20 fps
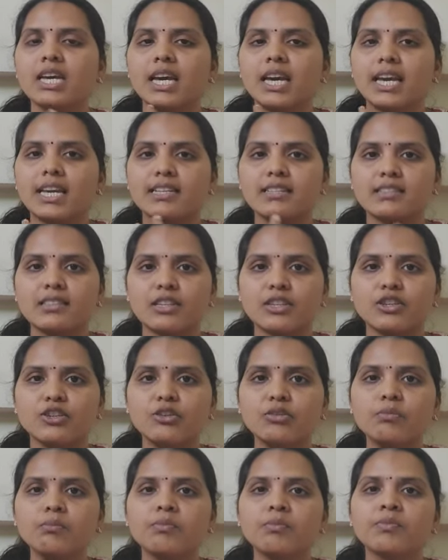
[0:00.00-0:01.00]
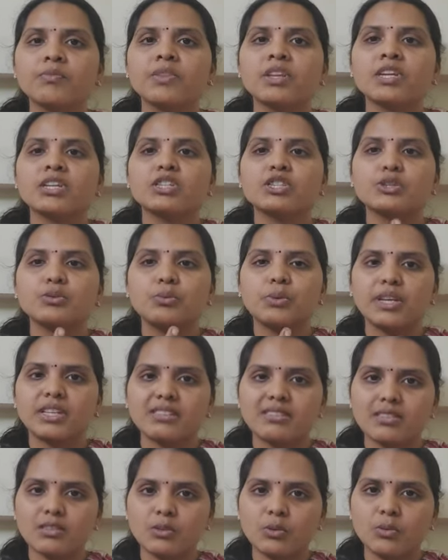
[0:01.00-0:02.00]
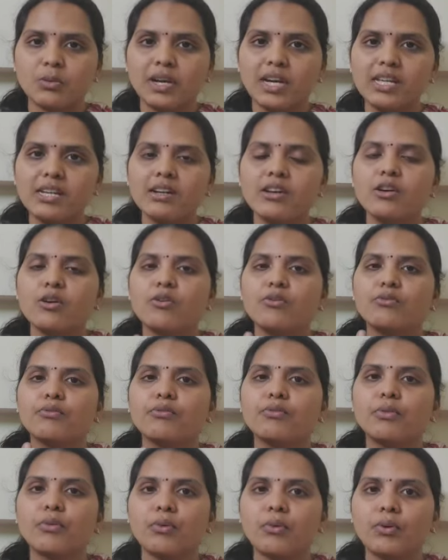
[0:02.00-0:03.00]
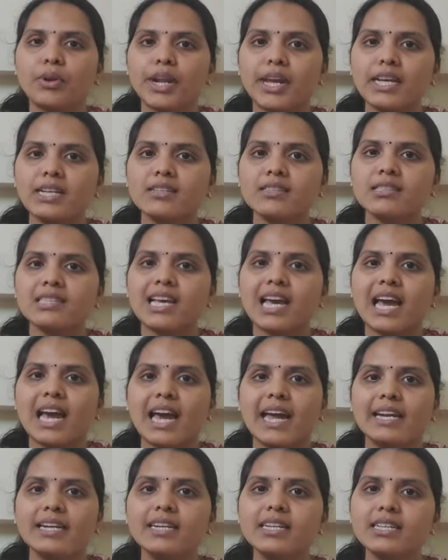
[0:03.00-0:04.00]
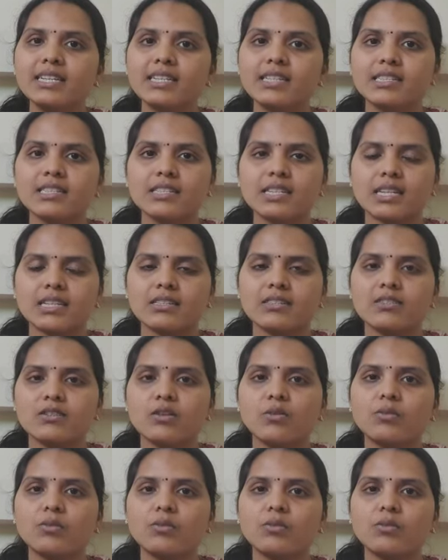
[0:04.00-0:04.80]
x cube, 2x square, 4x and 6.